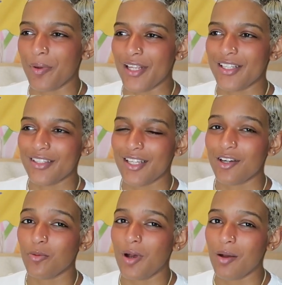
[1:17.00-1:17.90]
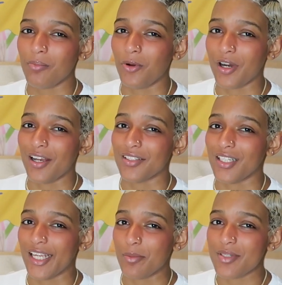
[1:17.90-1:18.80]
and I think that it'll pop more on the
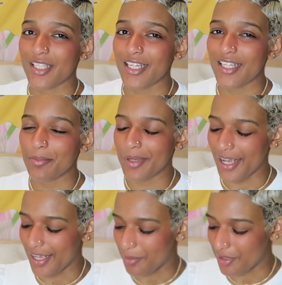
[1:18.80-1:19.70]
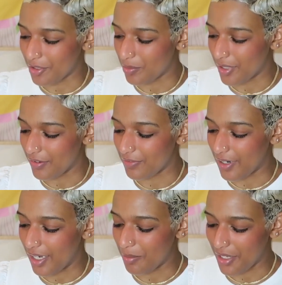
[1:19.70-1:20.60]
lambskin, but I am a little bit
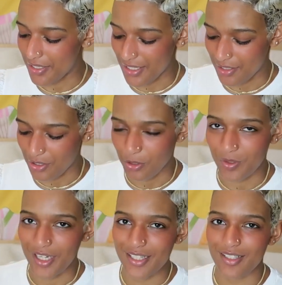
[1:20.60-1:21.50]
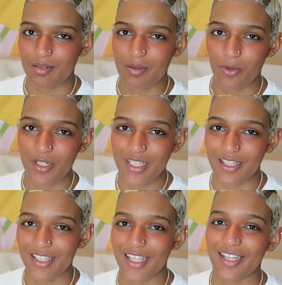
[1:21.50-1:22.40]
afraid because I know that it's gonna be more
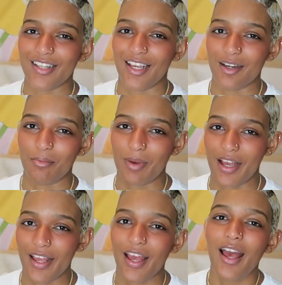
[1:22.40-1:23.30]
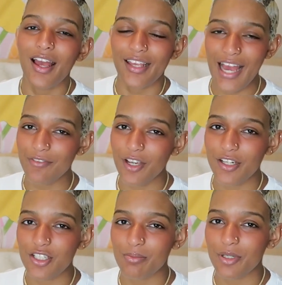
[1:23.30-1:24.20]
delicate than my
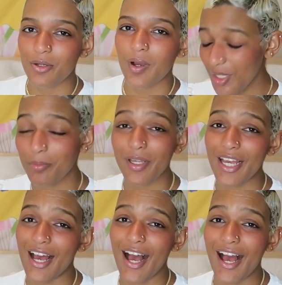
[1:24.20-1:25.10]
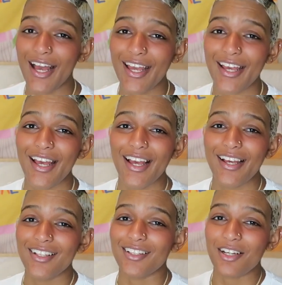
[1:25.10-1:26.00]
caviar jumbo. But yeah, I
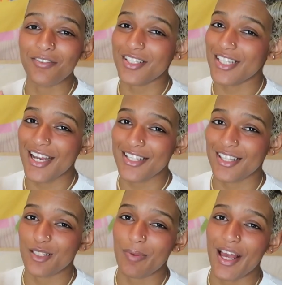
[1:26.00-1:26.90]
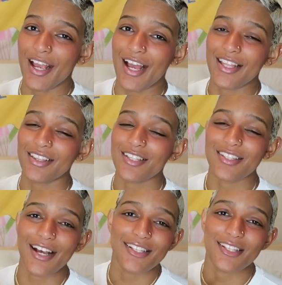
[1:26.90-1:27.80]
love the size of this bag. I think the
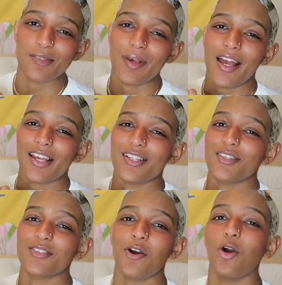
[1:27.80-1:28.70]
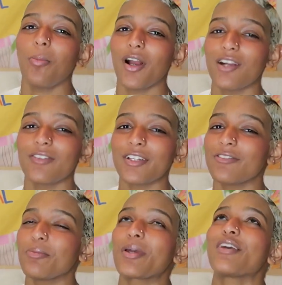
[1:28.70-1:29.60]
size of this bag is so perfect
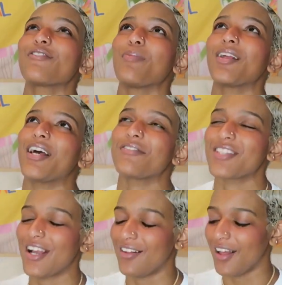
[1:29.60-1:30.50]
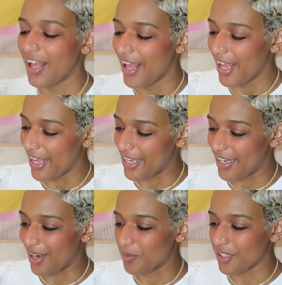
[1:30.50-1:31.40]
for me and for my lifestyle,
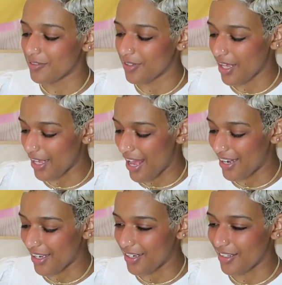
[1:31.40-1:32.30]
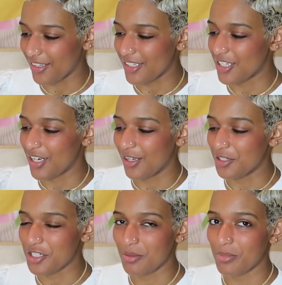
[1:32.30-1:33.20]
and I really feel like adding another
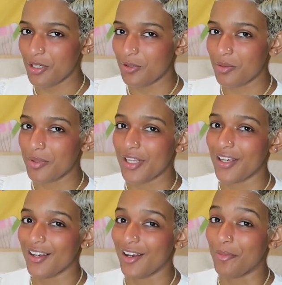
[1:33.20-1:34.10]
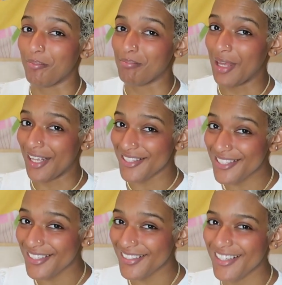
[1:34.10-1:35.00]
Chanel jumbo would be
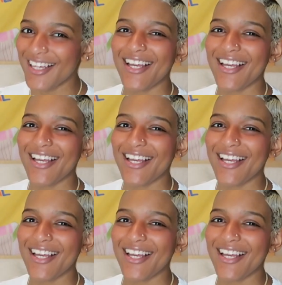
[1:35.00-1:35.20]
amazing.